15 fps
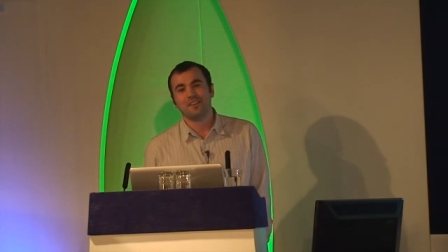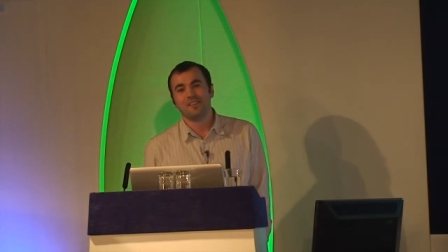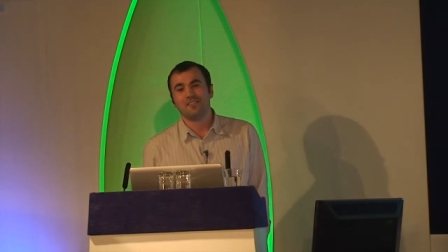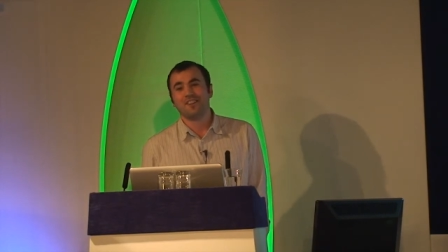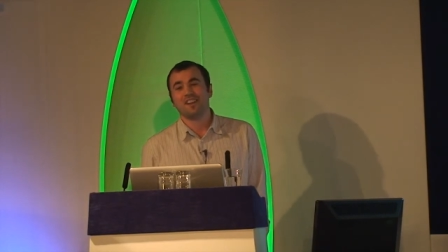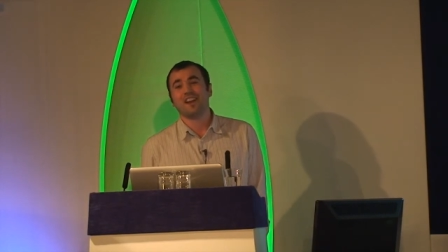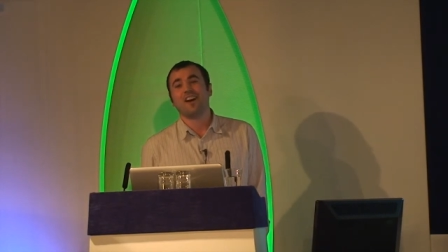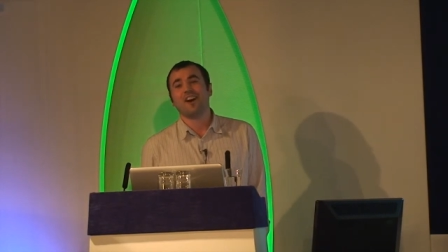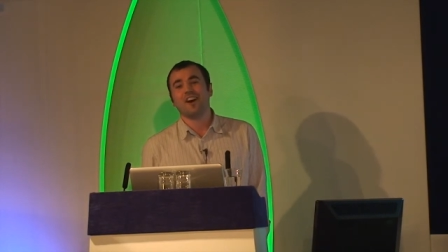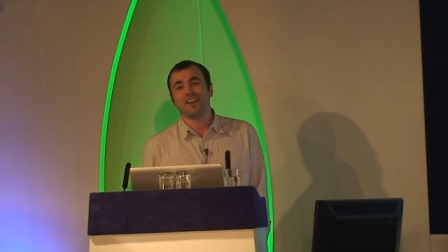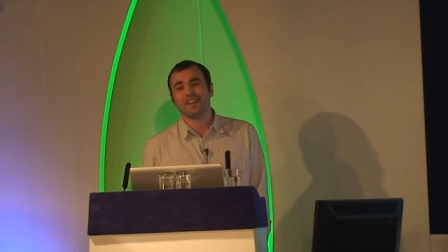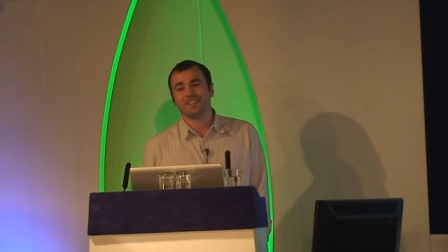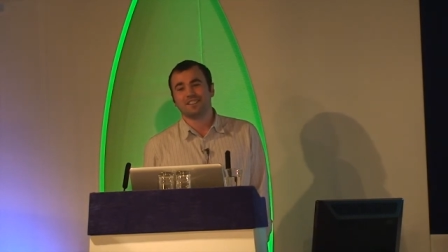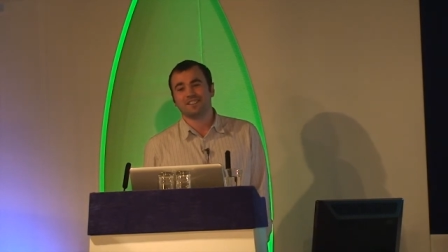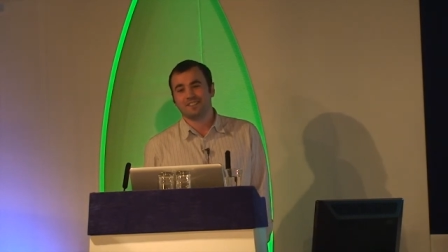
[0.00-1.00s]
Vanilla
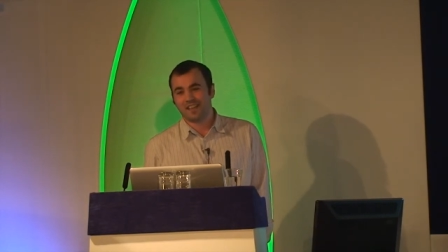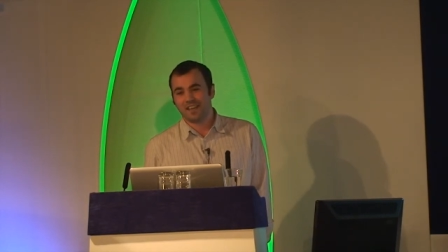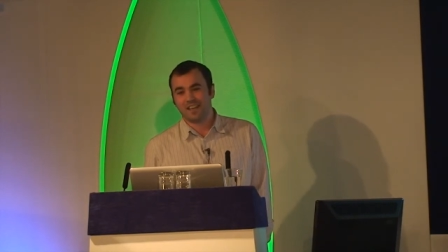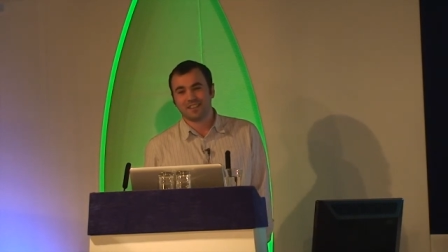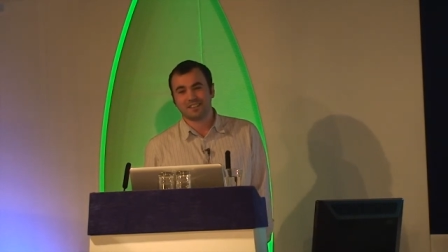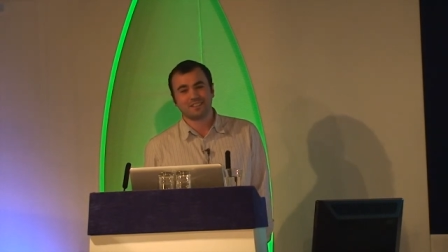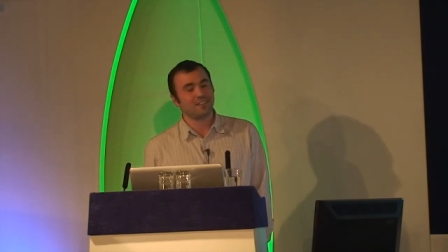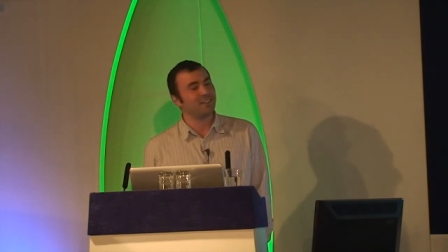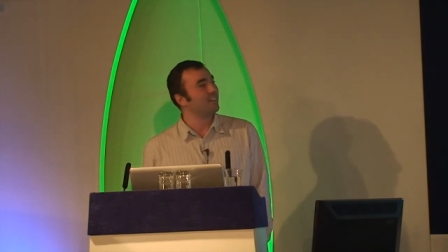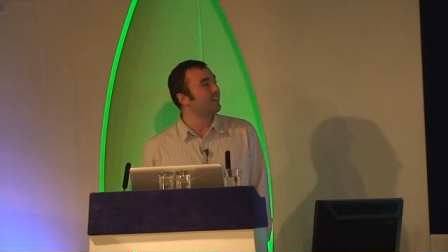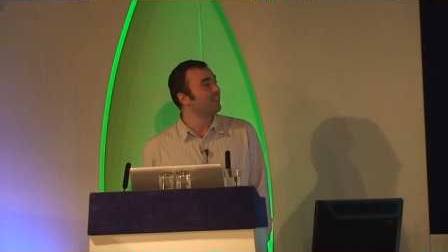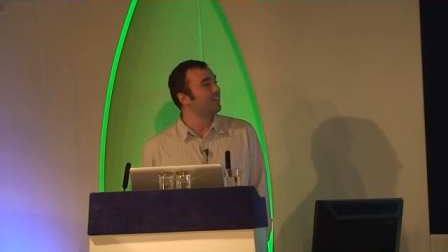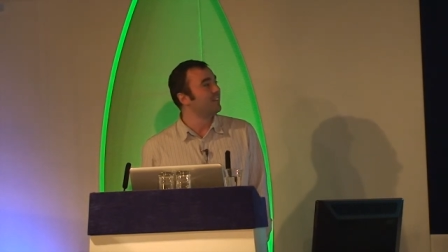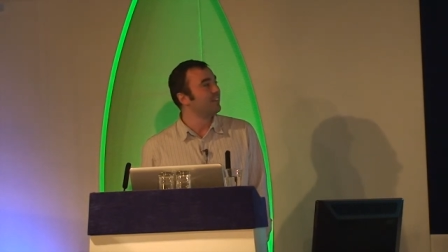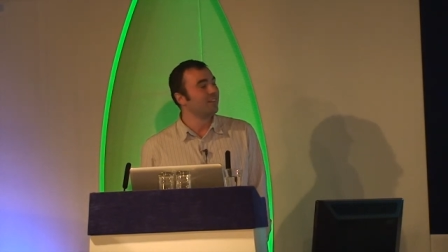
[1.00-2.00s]
Ice, excellent.
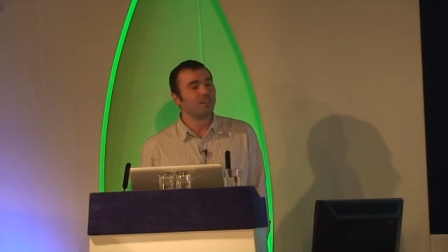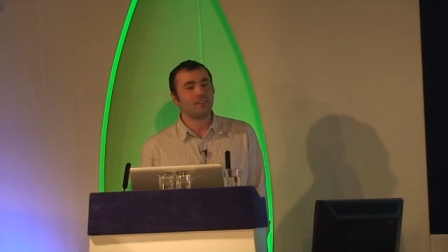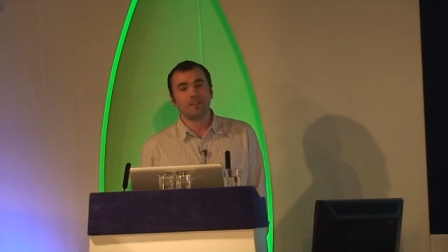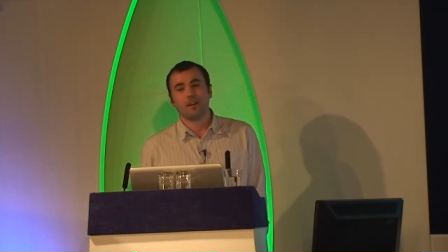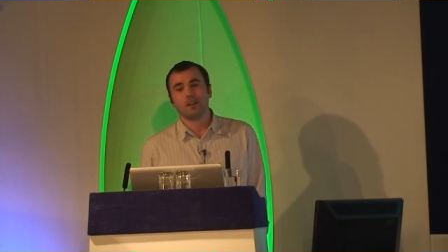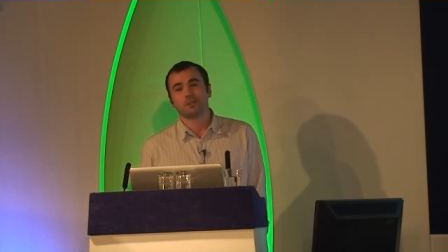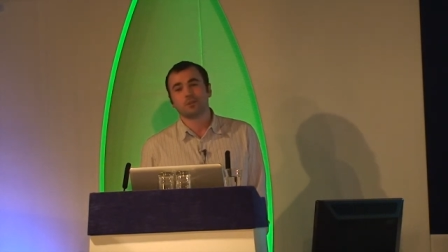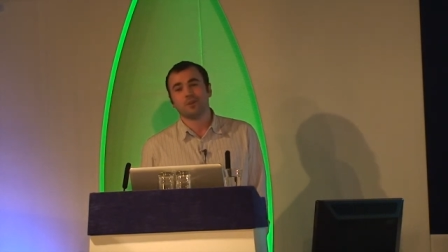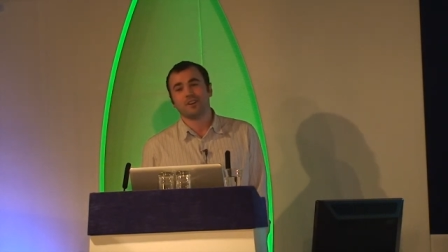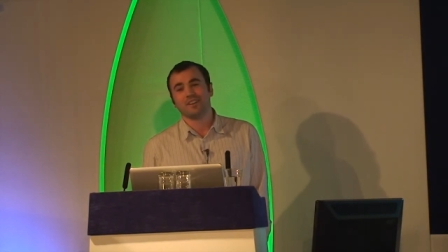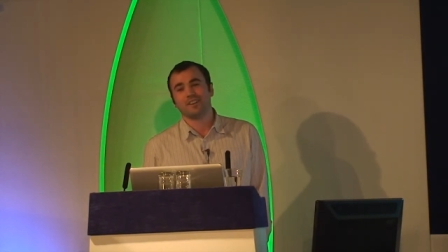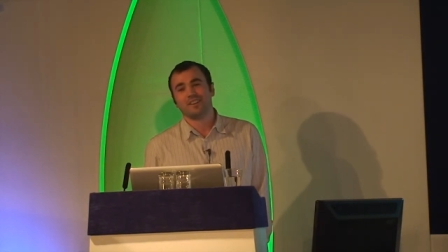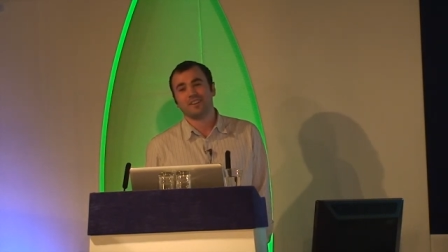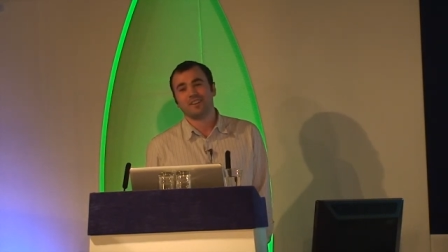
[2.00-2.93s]
Last one.